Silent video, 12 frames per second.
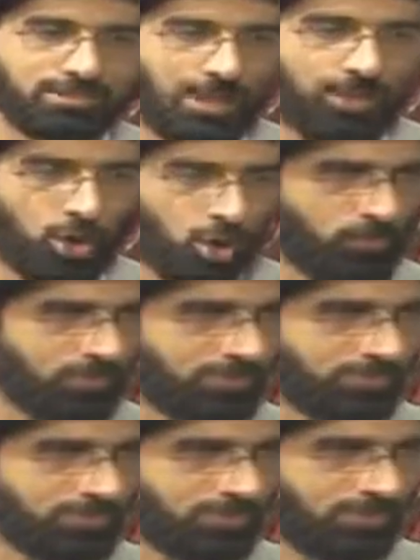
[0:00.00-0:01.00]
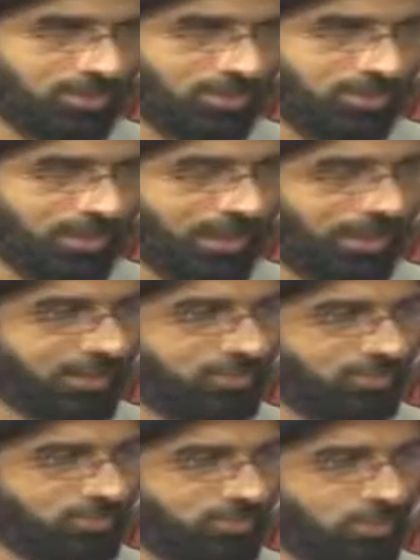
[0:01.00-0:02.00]
are opened,
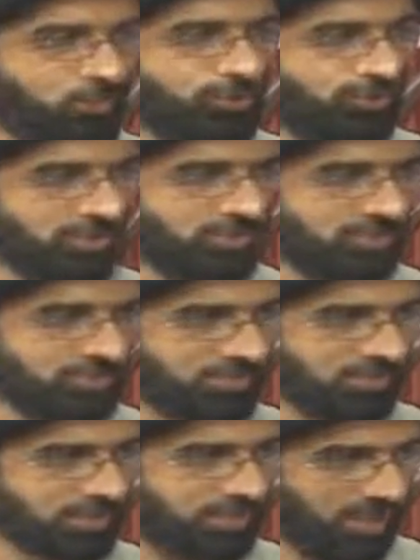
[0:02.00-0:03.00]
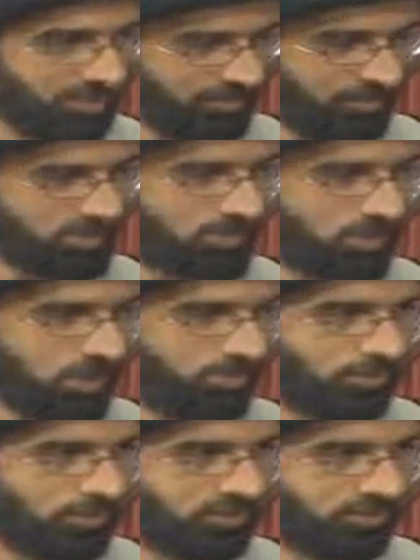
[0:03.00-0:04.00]
as new things come into
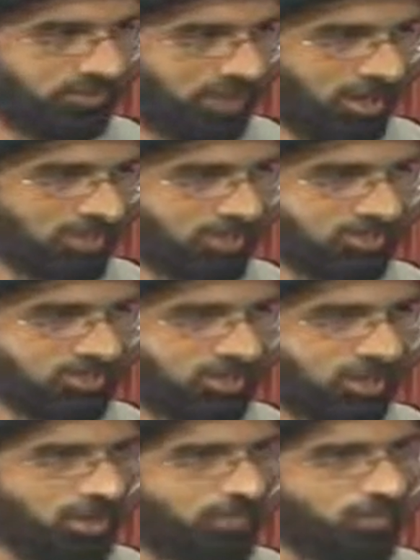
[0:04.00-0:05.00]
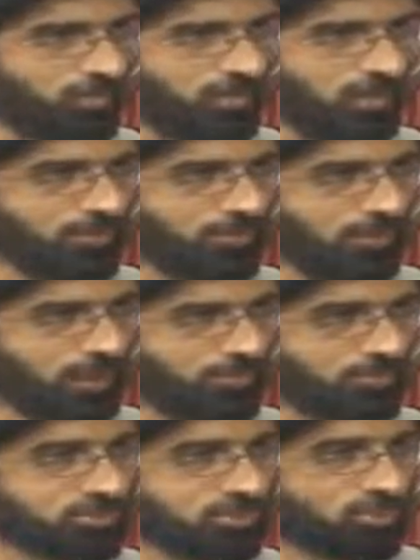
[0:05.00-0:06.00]
our knowledge, we might be
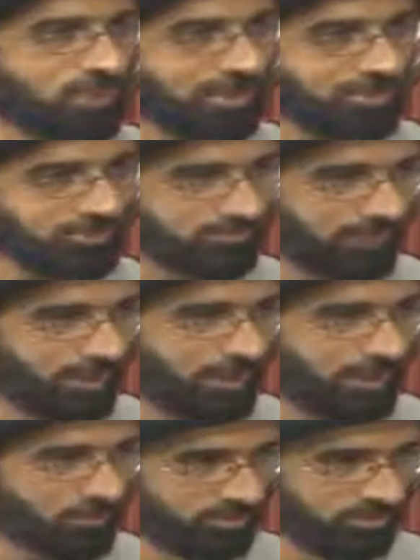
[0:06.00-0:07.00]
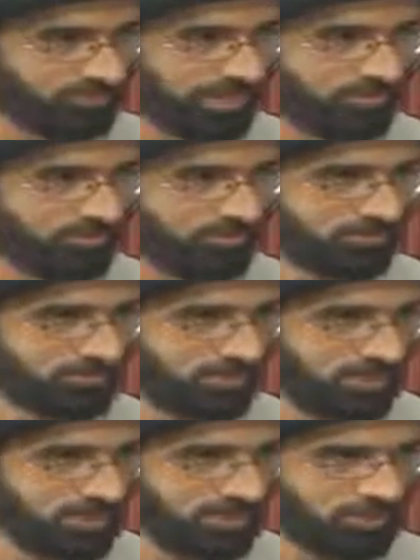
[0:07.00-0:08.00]
able to rectify our steps.
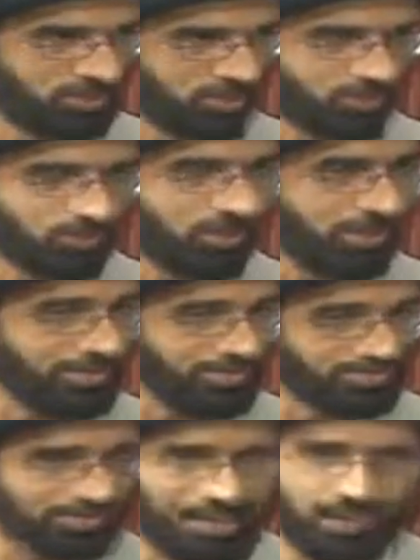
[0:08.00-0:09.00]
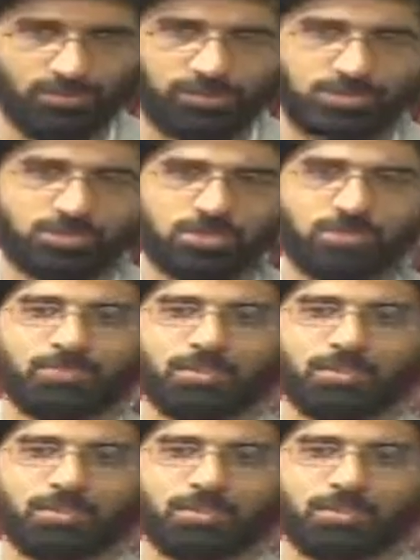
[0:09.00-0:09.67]
So the greatest damage